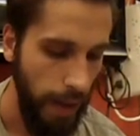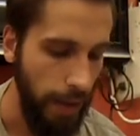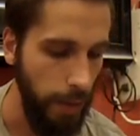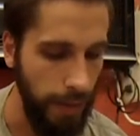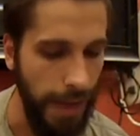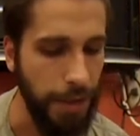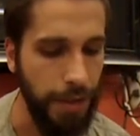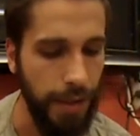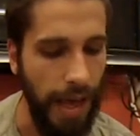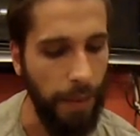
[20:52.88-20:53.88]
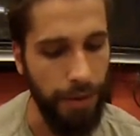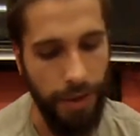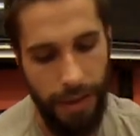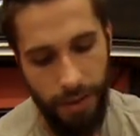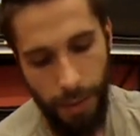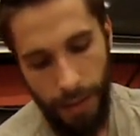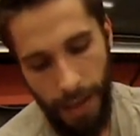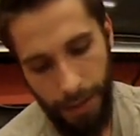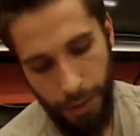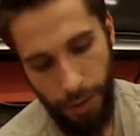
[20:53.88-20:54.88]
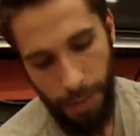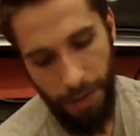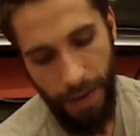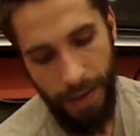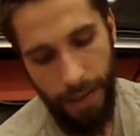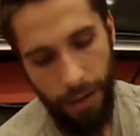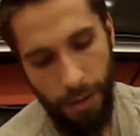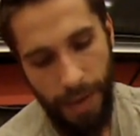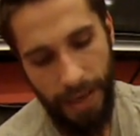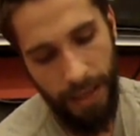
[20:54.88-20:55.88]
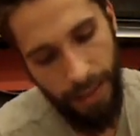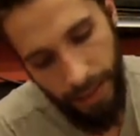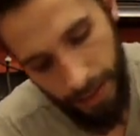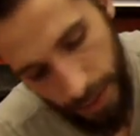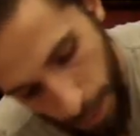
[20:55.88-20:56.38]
and you attach it to that one, you're going to have to do a lot of trimming right here. You might get a thin